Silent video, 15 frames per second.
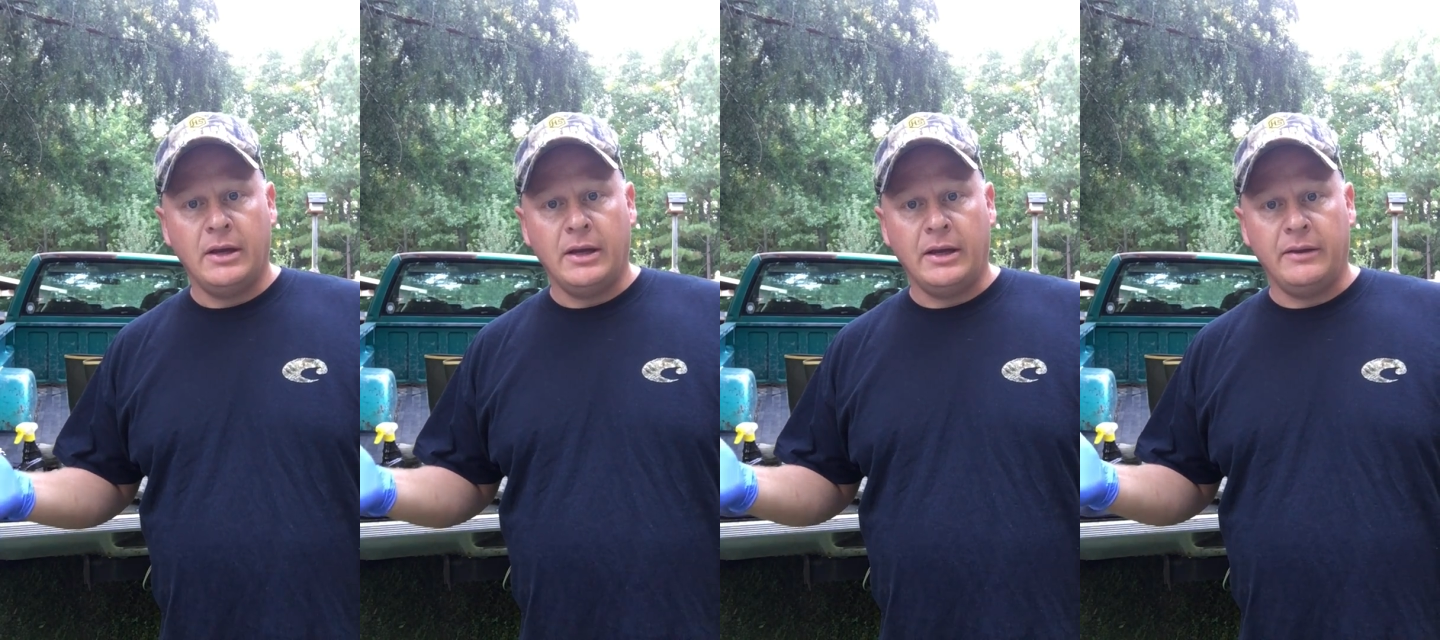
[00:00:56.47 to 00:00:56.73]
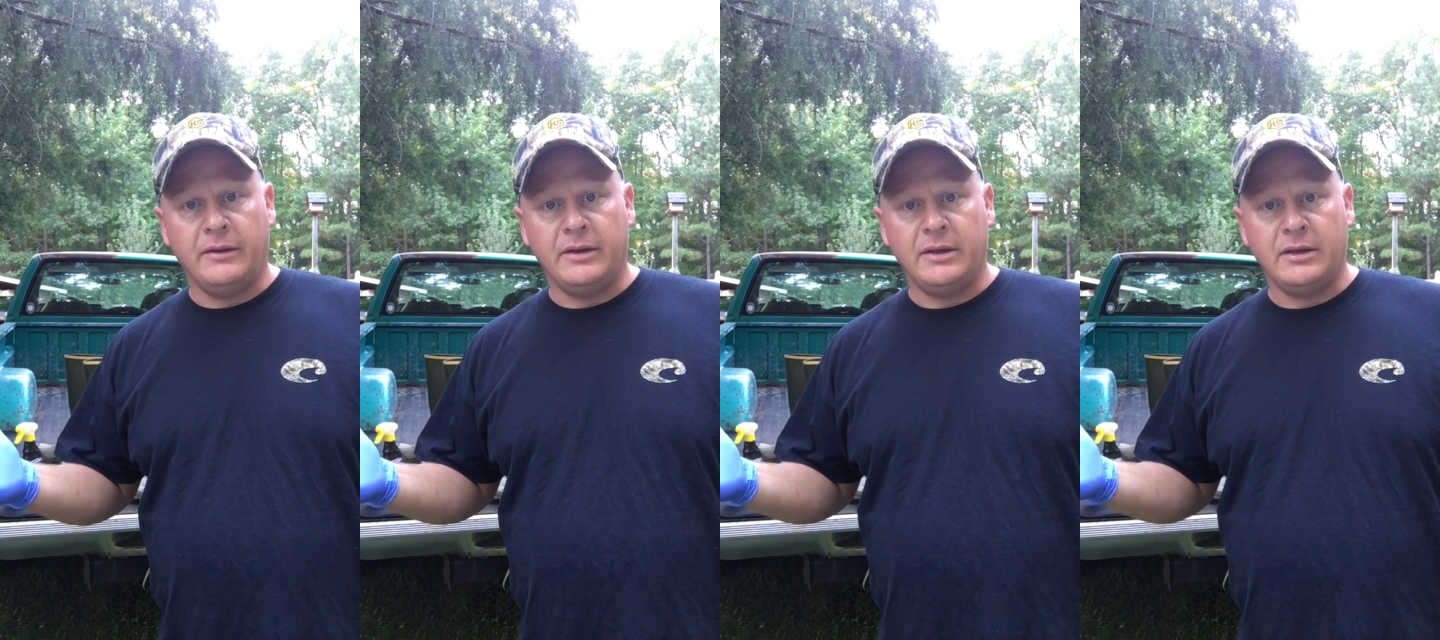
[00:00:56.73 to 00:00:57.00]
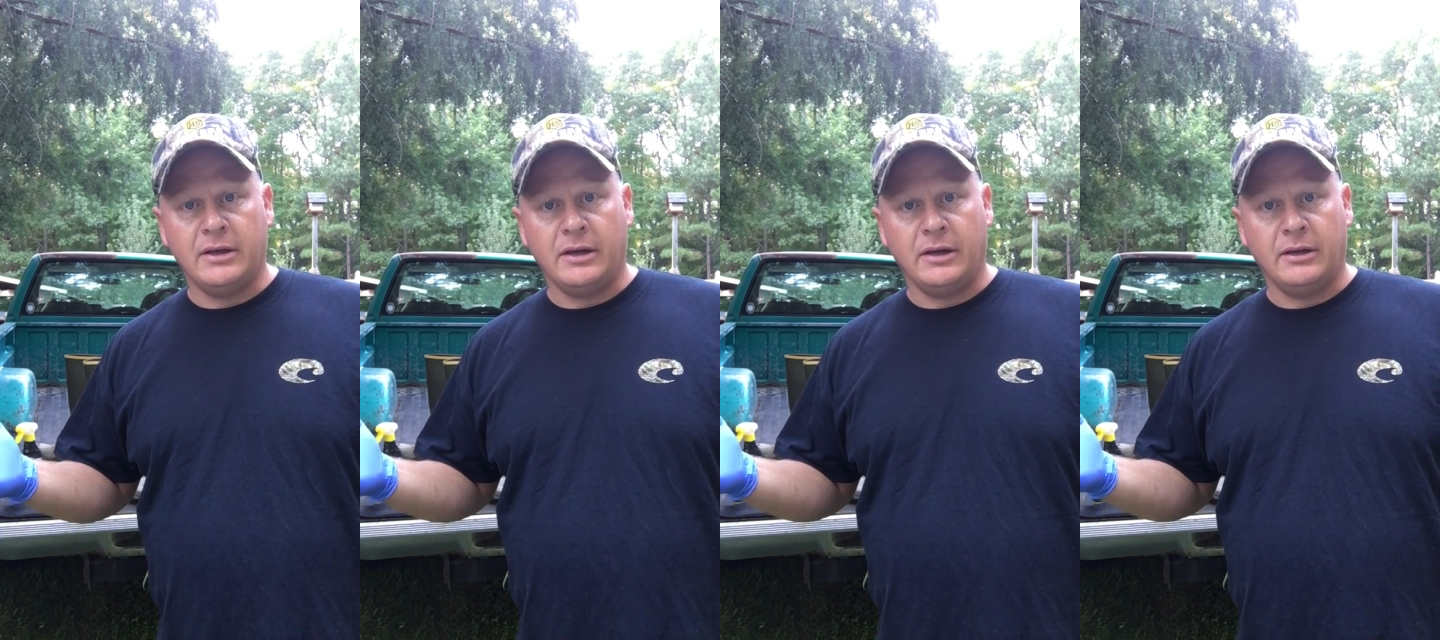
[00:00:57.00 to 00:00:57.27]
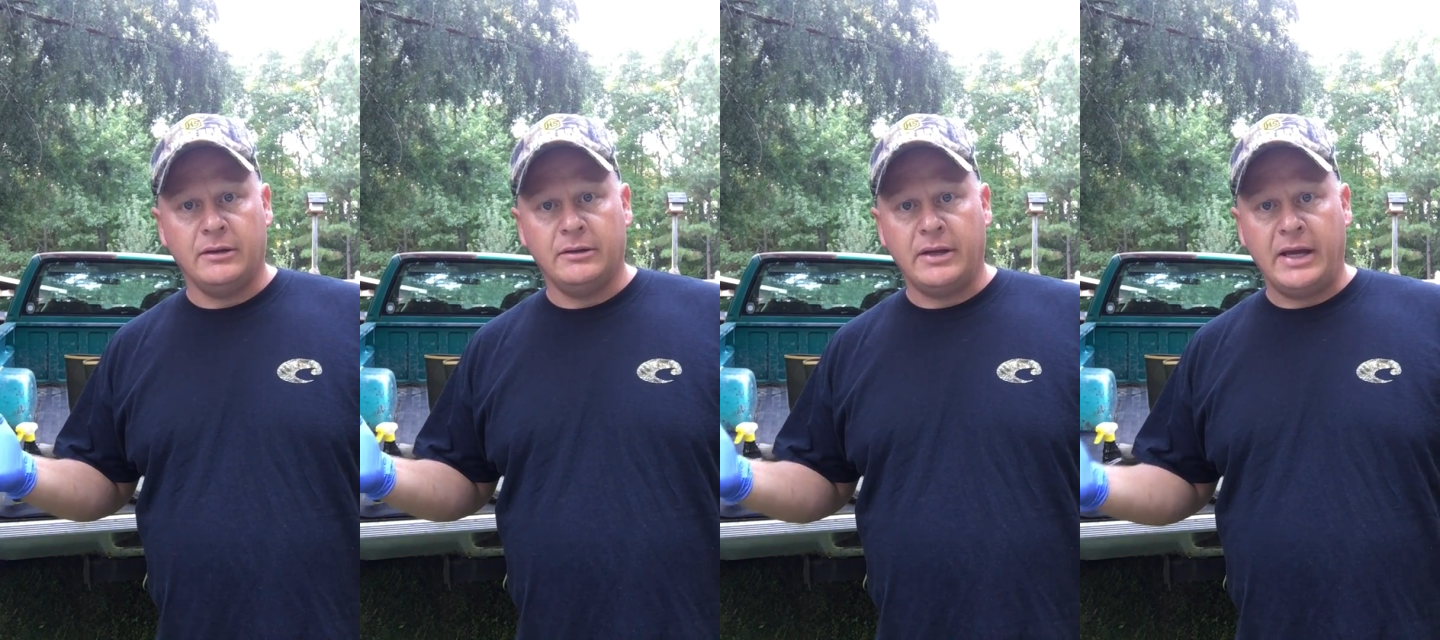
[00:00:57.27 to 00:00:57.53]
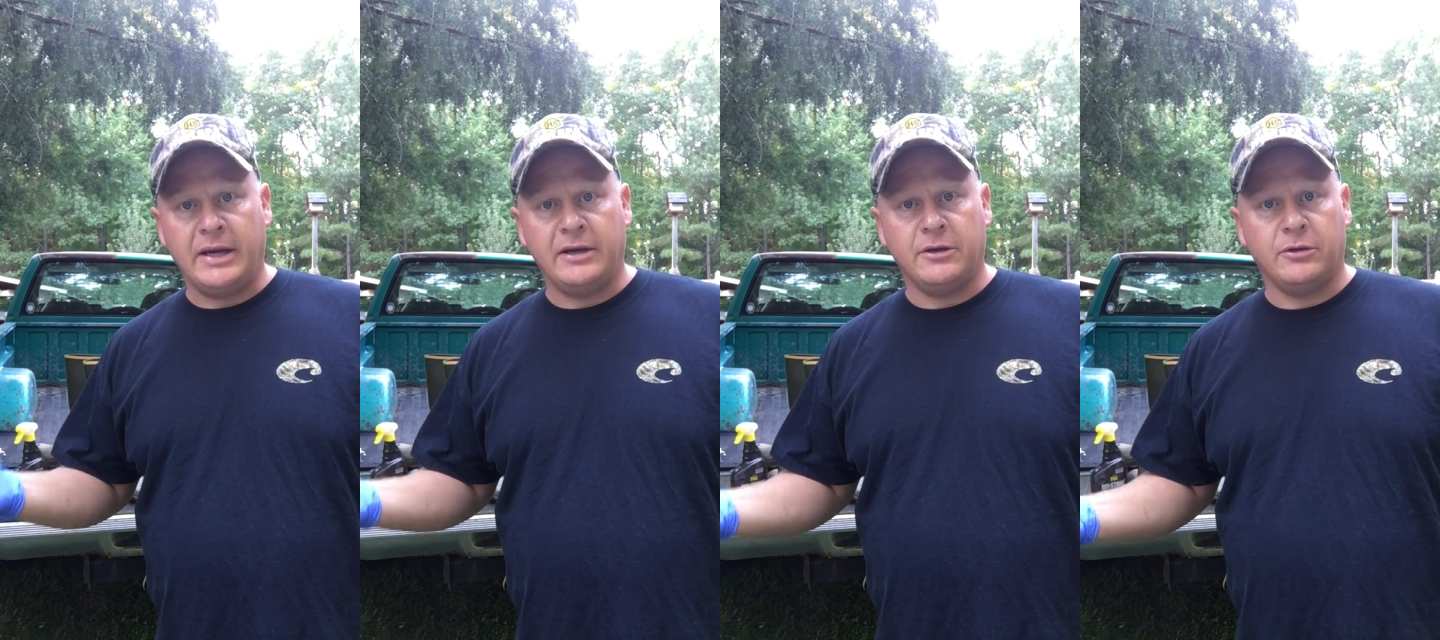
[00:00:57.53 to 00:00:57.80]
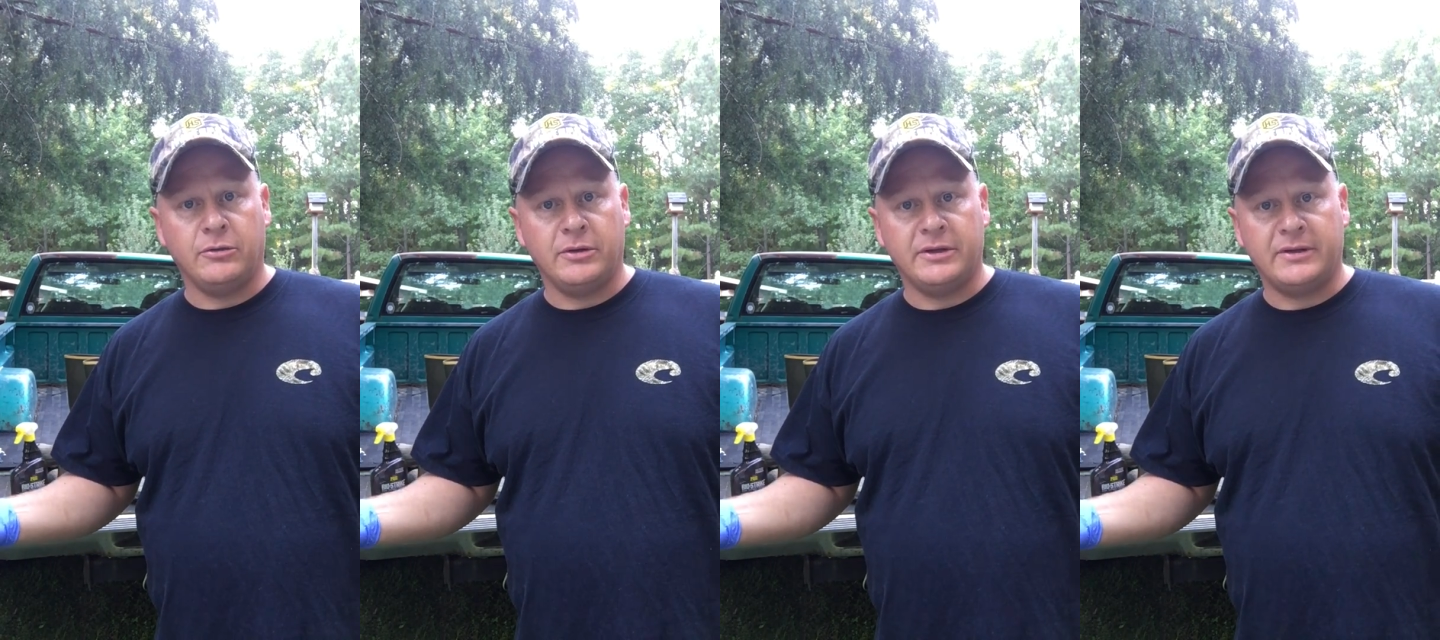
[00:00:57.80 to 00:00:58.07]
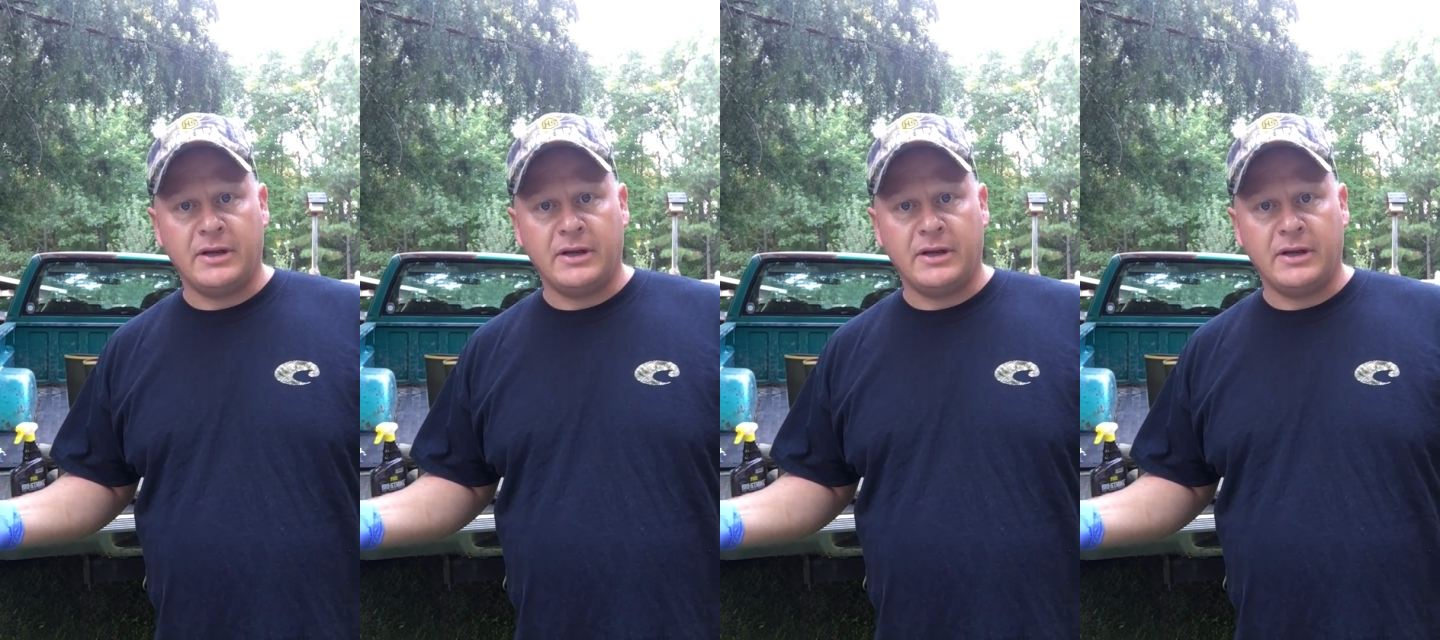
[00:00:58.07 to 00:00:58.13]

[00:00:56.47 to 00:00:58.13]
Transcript: in the uh, eighty degree